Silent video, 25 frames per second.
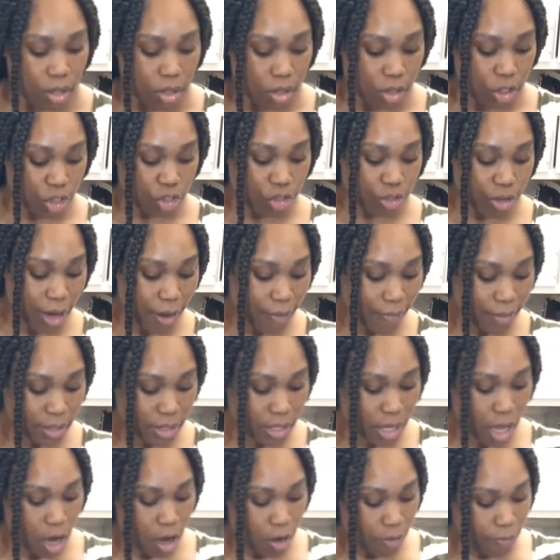
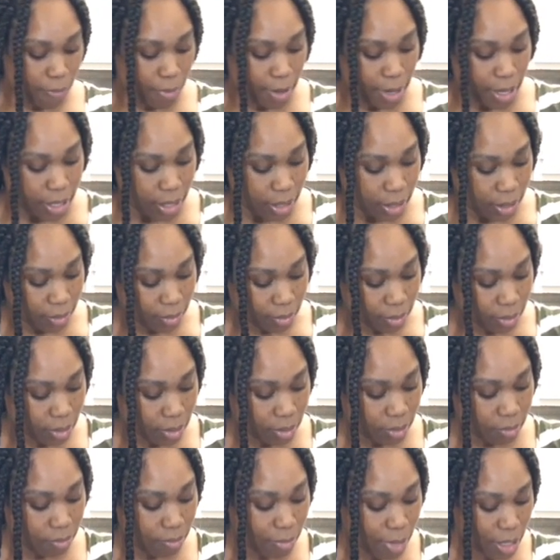Travis already,
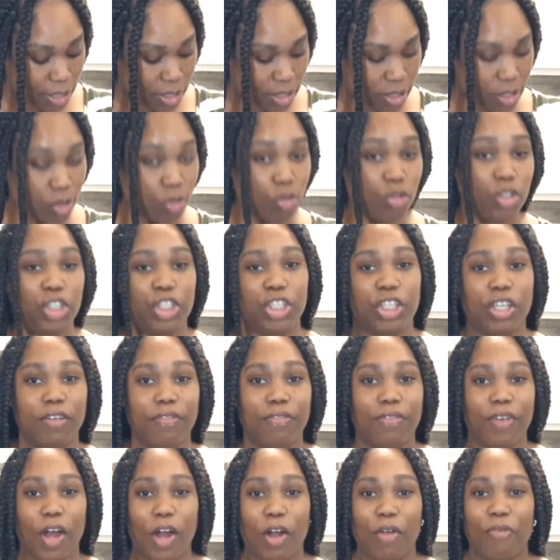my sous
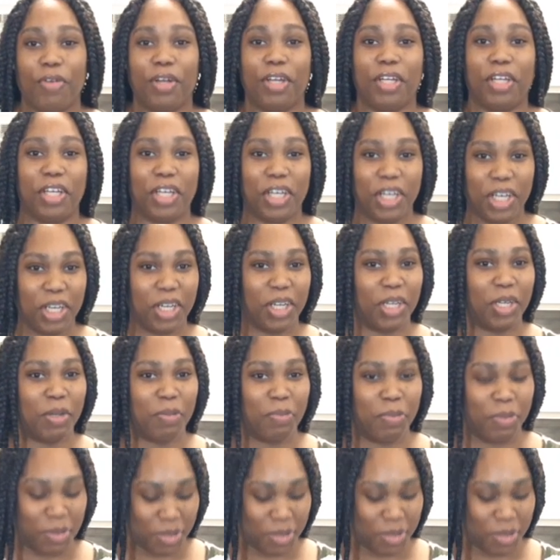chef, already cut up